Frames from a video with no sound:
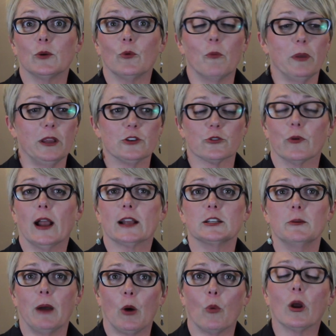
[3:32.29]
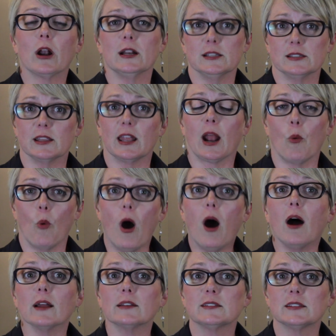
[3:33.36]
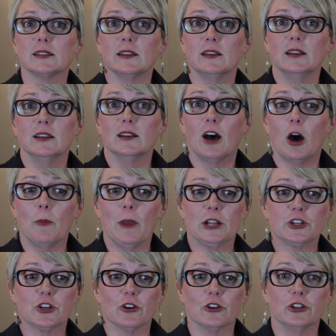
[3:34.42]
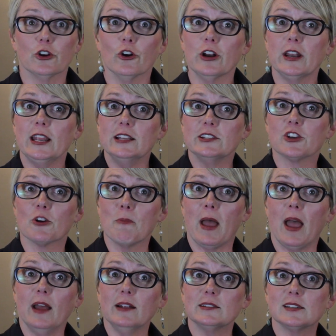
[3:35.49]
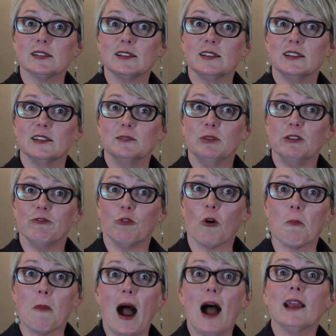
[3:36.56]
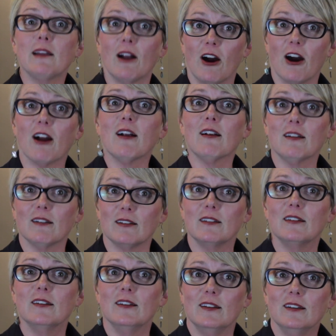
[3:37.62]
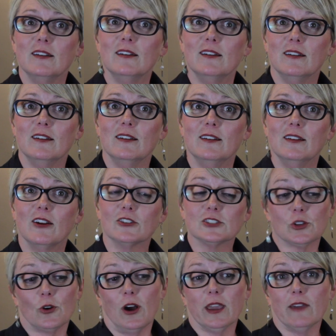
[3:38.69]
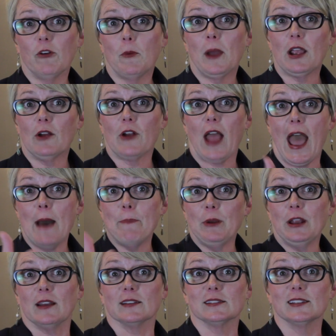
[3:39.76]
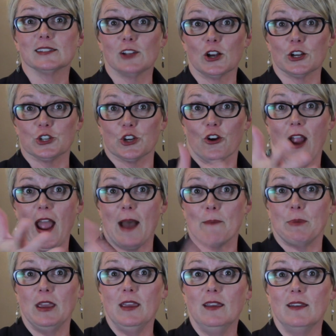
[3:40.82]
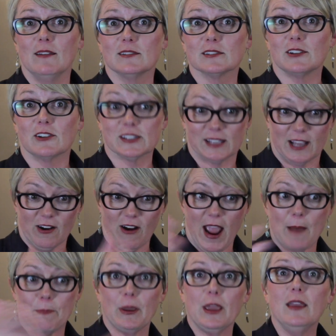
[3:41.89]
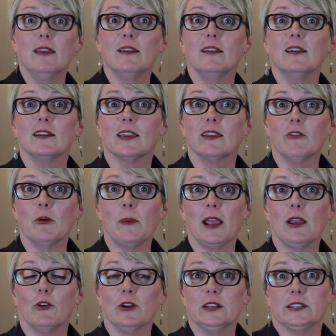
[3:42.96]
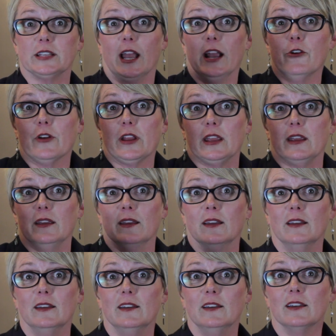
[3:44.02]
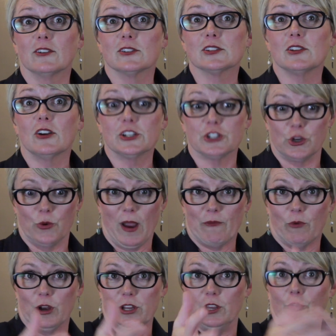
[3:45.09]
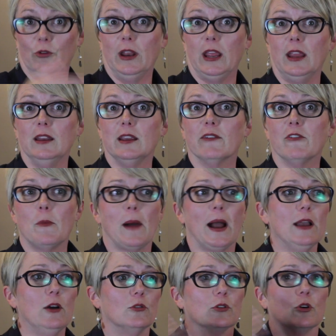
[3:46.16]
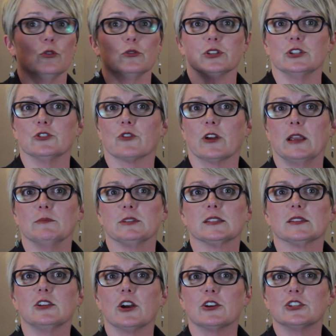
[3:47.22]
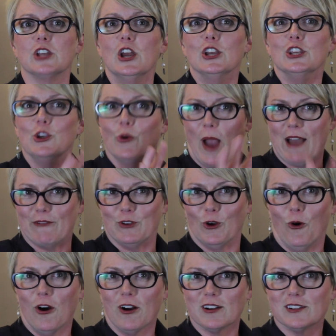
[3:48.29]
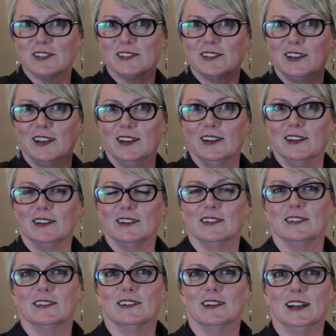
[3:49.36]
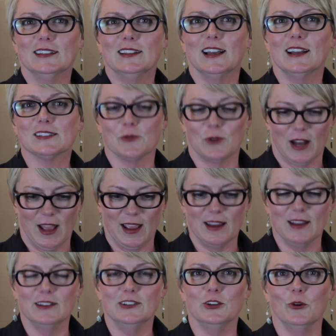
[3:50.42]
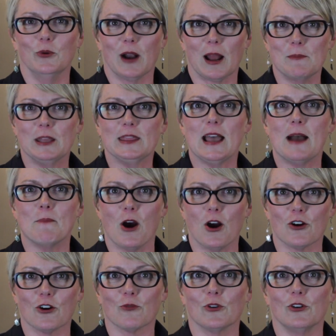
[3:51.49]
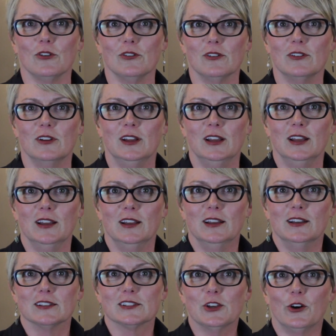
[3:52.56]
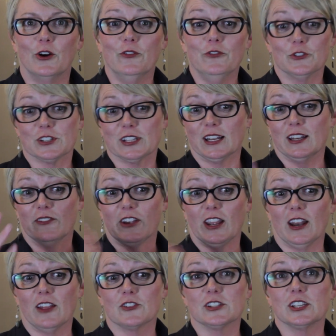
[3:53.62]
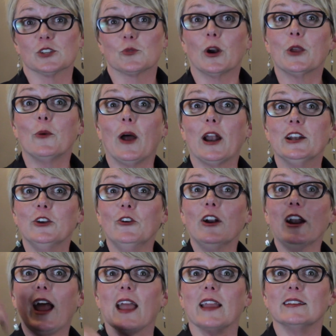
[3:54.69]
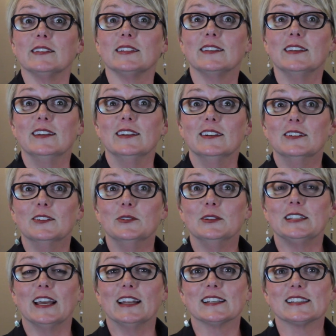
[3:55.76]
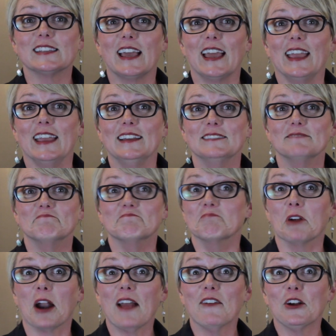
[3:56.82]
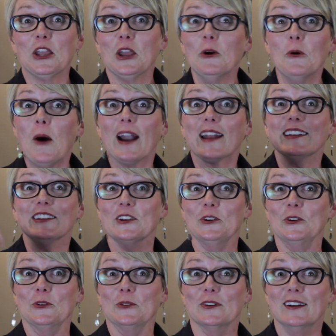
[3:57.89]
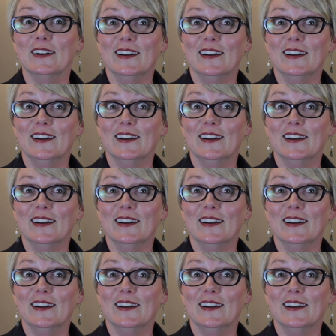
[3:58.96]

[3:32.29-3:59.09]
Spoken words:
I won't be direct about what it is that I want. I'll make sure your needs are met before mine are. You know, so I'll give up my own happiness as long as you're happy, as long as they're happy. Give up my own integrity. You know, as long as you have what you need, give up my own goals and dreams, as long as you have yours. Right? That's what I do when I'm in that martyr role. So if your significant other says, what do you want to do tonight? We tend to say, whatever you want to do.